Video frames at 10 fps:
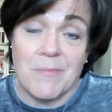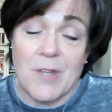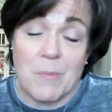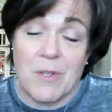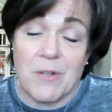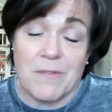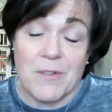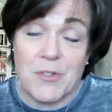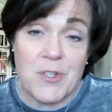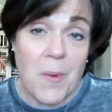beautiful.
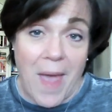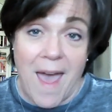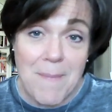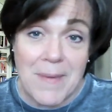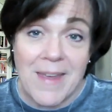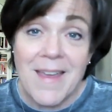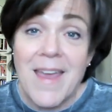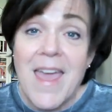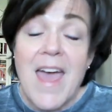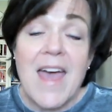They're so happy.
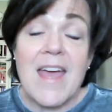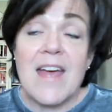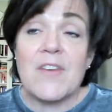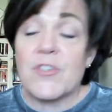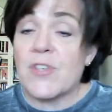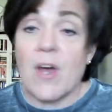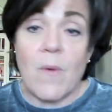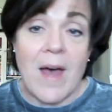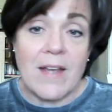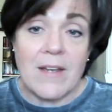And so
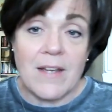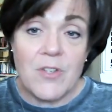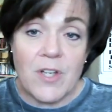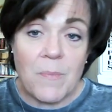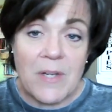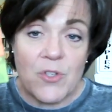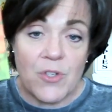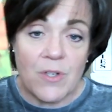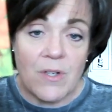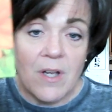I took a
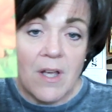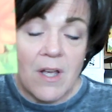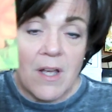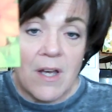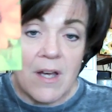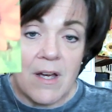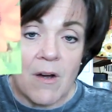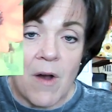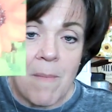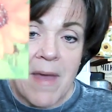picture,
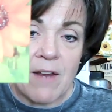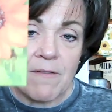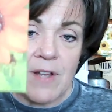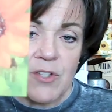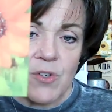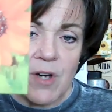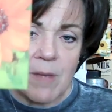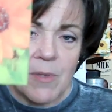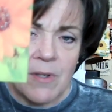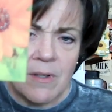or I made a floss
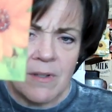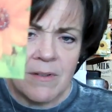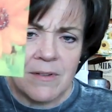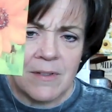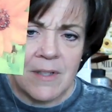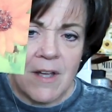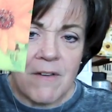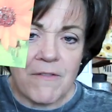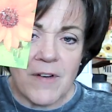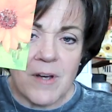drop
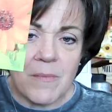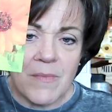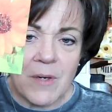from, there we